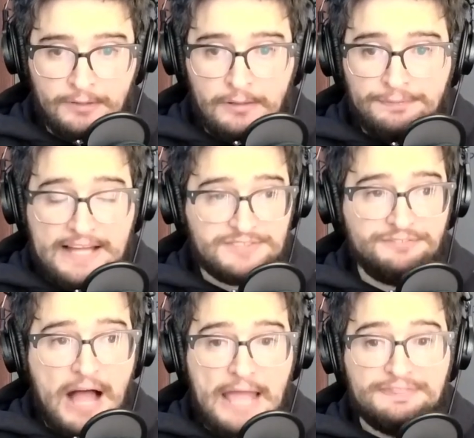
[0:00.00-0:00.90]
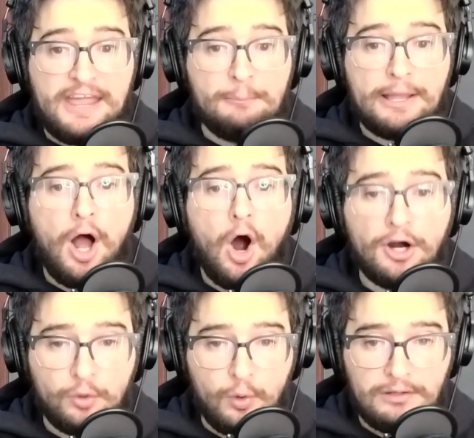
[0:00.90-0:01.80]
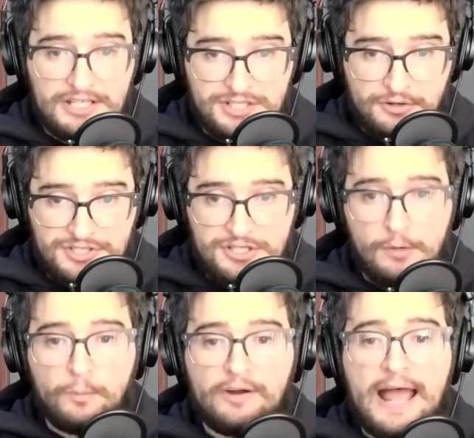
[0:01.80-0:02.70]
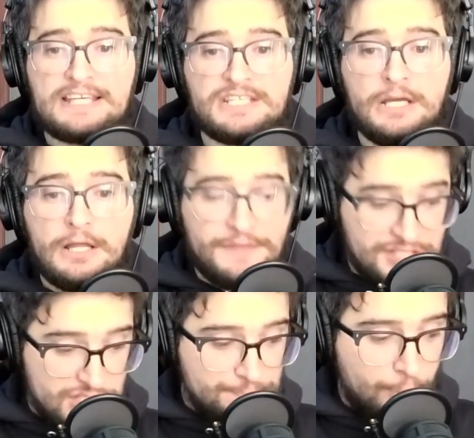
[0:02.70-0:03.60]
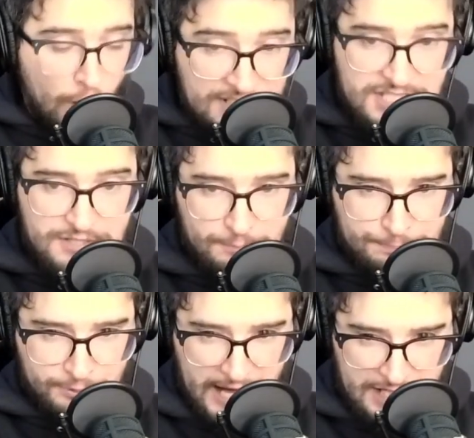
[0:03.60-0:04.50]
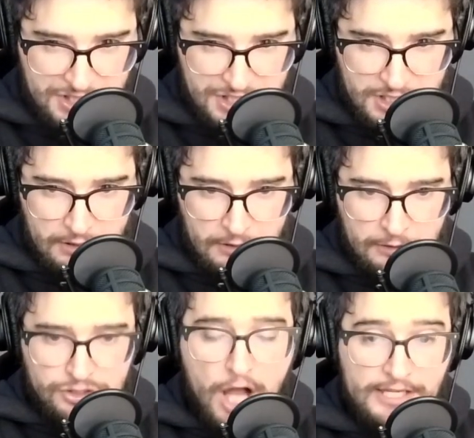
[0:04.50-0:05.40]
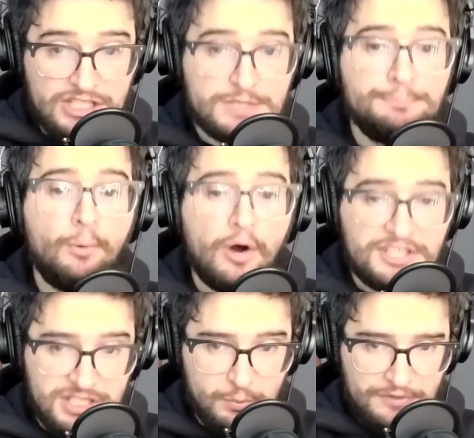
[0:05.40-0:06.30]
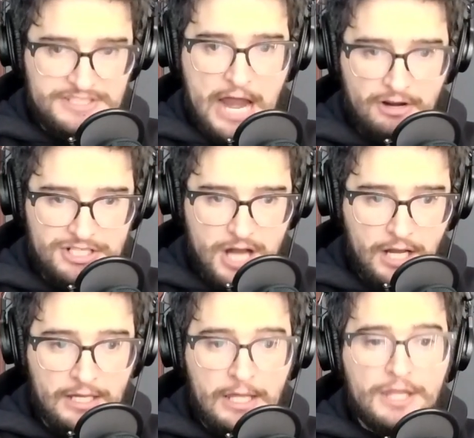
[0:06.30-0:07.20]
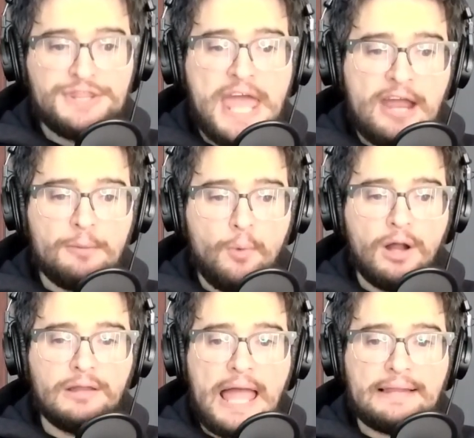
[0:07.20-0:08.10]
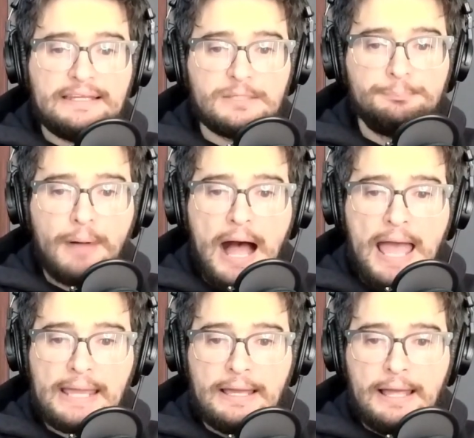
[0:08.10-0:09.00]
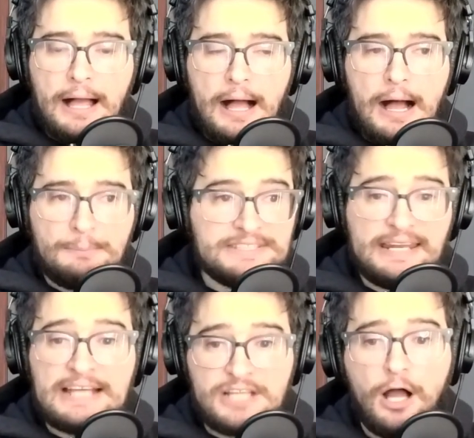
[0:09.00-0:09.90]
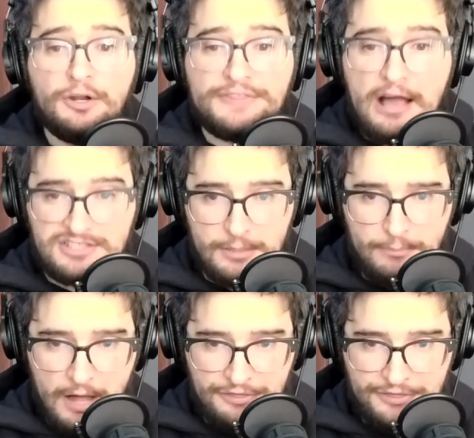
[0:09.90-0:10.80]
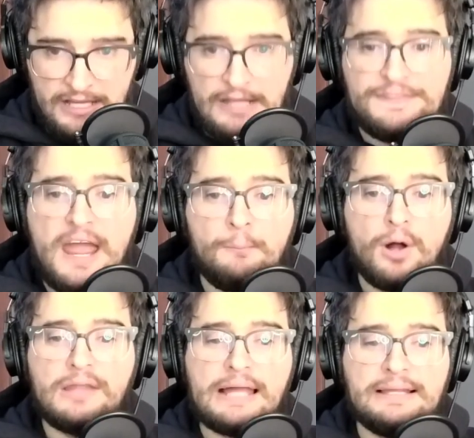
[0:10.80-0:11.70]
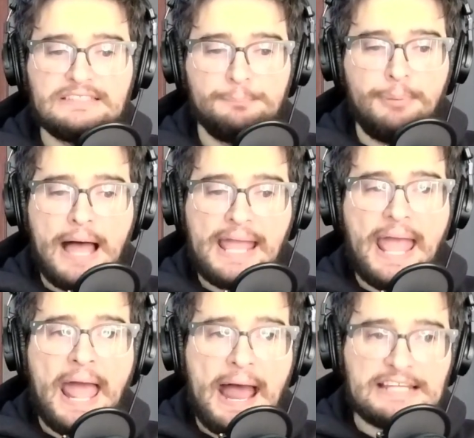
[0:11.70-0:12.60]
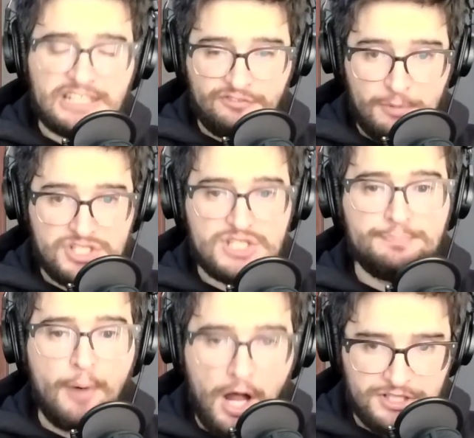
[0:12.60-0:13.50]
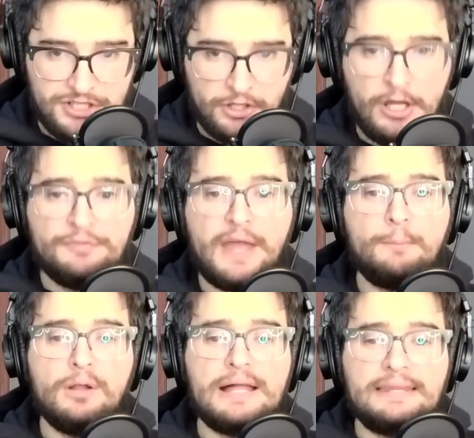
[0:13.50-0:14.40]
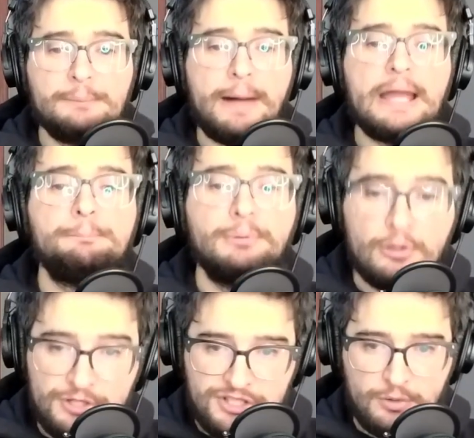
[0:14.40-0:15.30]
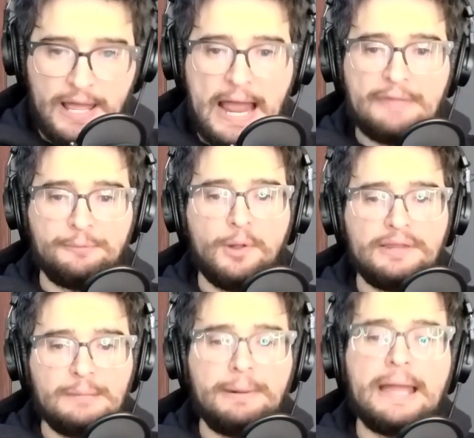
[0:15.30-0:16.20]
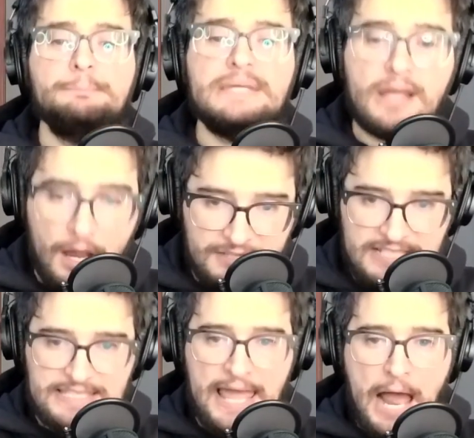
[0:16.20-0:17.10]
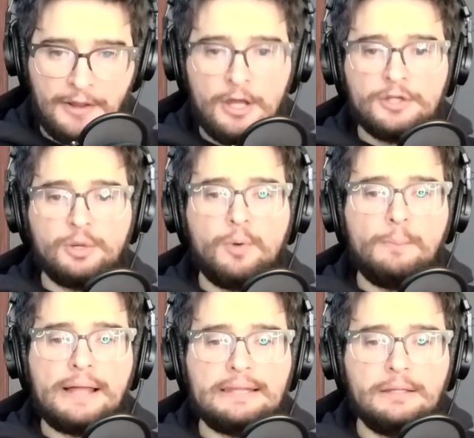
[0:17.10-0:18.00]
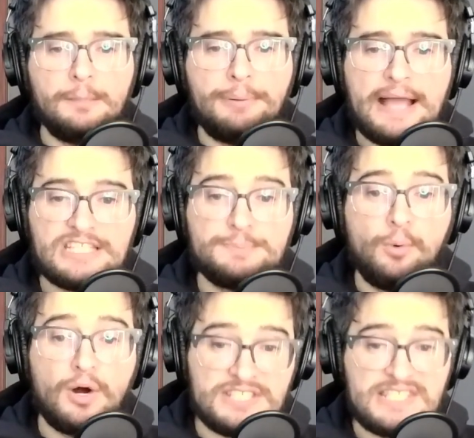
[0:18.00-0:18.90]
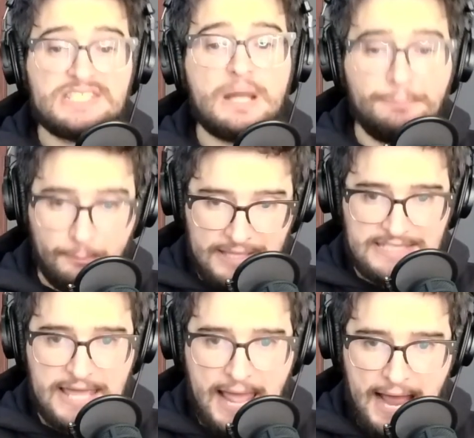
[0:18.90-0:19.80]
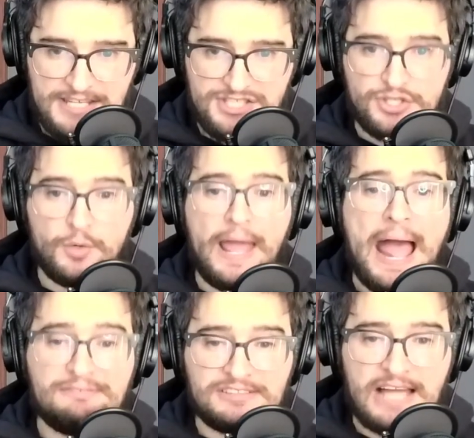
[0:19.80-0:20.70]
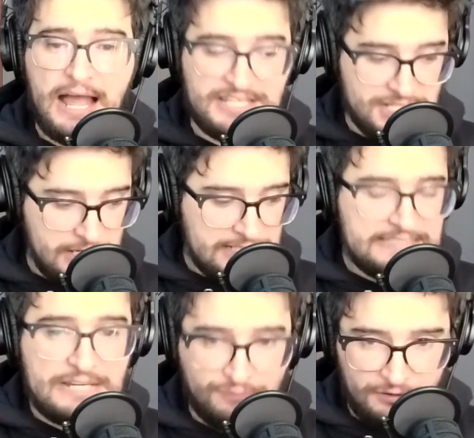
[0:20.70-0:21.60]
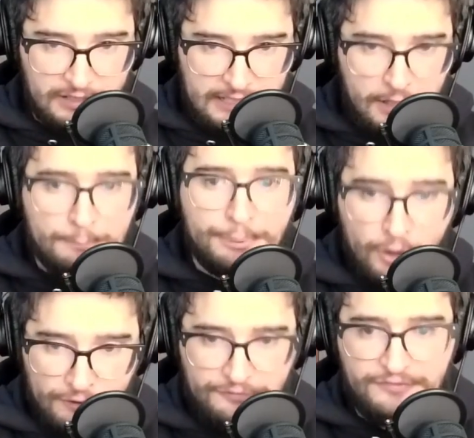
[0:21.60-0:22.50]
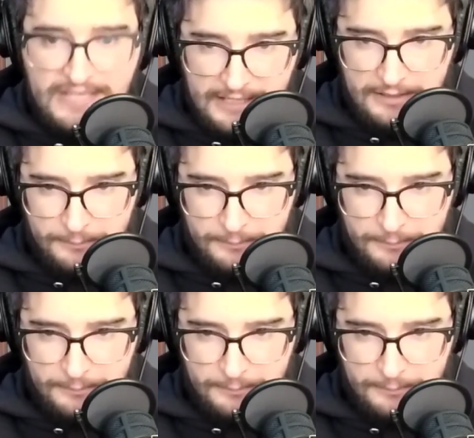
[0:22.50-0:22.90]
That's fine. They are my hardcore listeners. Whereas the sports branch, talking sports with Shuck, they are more likely to buy, um, say that has 100000 a month, they're more likely to buy ads from a sponsor. They're more likely to buy a BlueChew ad. They're more likely to buy a MeUndies ad. They're more likely to buy sports supplements ads. So you advertise differently per feed.